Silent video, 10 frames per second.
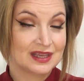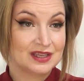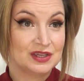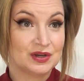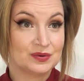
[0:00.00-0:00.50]

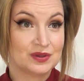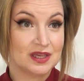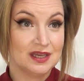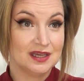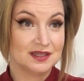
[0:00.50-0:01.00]
you know,
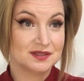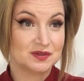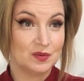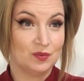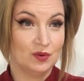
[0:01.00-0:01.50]
he is
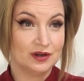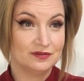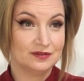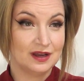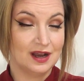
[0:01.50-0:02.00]
one
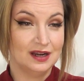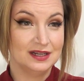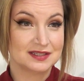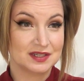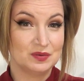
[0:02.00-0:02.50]
of
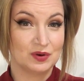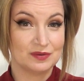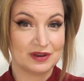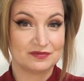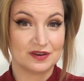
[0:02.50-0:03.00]

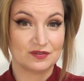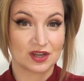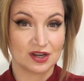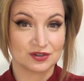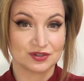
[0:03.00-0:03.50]
my
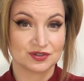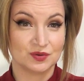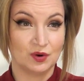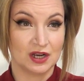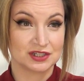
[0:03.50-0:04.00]
favorite characters
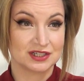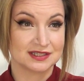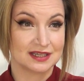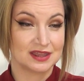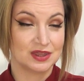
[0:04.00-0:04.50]
to watch
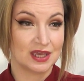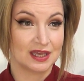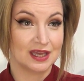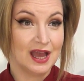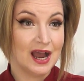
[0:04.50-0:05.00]
because I
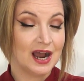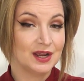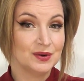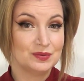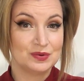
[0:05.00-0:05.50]

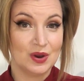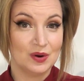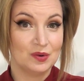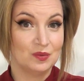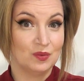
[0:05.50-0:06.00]
don't
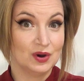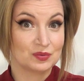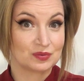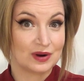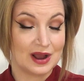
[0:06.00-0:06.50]
know
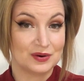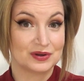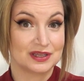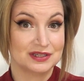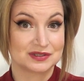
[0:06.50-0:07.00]
what
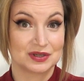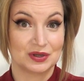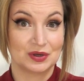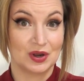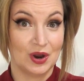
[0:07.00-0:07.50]
route he's
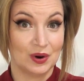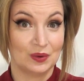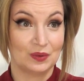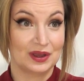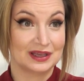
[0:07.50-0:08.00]
gonna
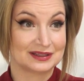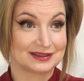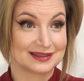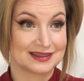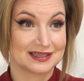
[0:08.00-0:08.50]
go
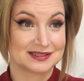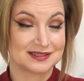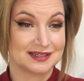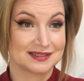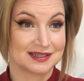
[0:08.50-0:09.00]
in this
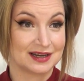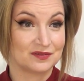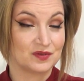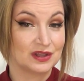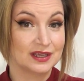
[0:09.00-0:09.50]
season. I
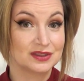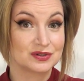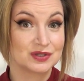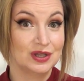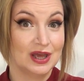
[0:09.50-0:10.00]
feel like
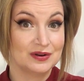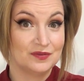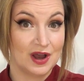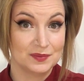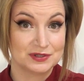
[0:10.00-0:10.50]
there's a lot
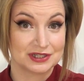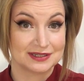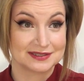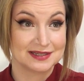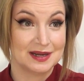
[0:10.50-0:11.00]
of
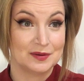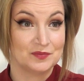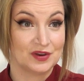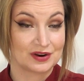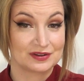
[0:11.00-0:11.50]
options and
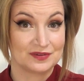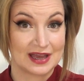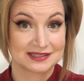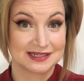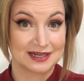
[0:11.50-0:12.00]
I'm very
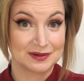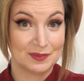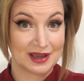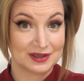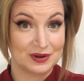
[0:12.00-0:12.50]
fascinated
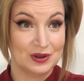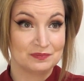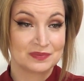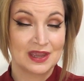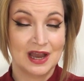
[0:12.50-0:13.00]
by it
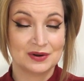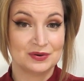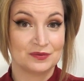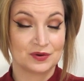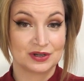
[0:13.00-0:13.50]
all. I don't
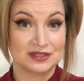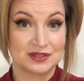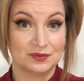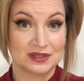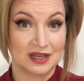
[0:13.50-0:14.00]
know if we're gonna
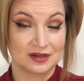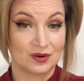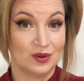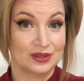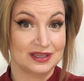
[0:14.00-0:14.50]
deal with that at
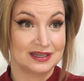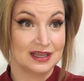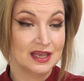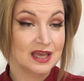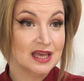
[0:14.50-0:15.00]
all
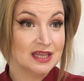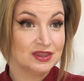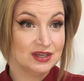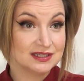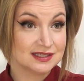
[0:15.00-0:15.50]
in
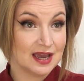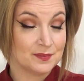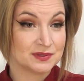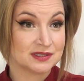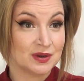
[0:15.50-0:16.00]
this
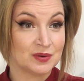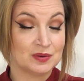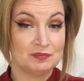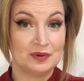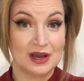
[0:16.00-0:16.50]

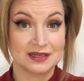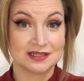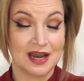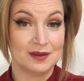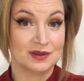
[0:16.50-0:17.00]
episode,
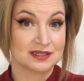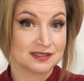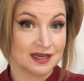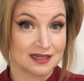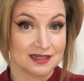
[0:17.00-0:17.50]
but I'm
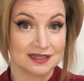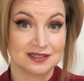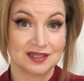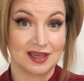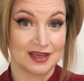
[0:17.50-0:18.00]
excited
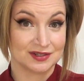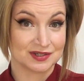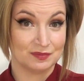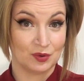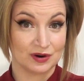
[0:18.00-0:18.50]
to get
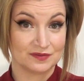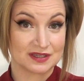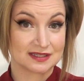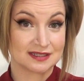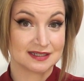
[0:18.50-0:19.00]
into more of
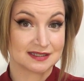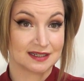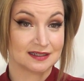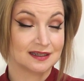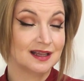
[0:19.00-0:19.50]
this
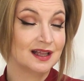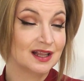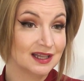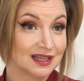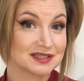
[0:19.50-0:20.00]
season.
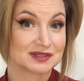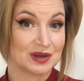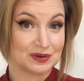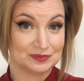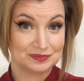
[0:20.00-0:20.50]
Let's
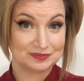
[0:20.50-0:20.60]
go.